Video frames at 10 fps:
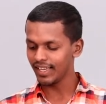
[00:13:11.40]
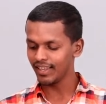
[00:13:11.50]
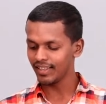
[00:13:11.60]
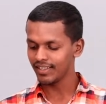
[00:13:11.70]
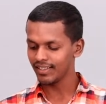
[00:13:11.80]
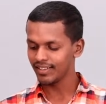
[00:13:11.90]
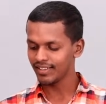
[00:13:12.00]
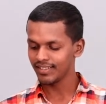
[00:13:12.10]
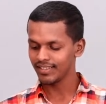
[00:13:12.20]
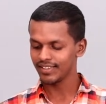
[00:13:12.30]

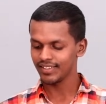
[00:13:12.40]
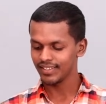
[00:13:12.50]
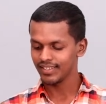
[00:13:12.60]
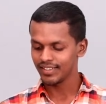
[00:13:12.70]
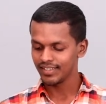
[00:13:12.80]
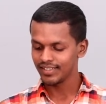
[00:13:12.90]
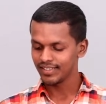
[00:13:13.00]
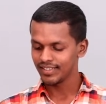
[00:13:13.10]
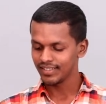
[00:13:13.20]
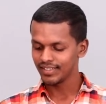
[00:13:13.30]

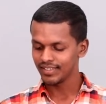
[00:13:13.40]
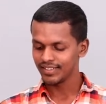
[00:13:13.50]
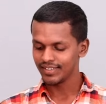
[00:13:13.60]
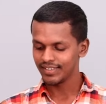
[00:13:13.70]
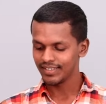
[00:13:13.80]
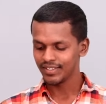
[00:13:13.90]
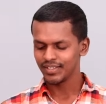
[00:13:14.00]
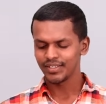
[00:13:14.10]
(silence)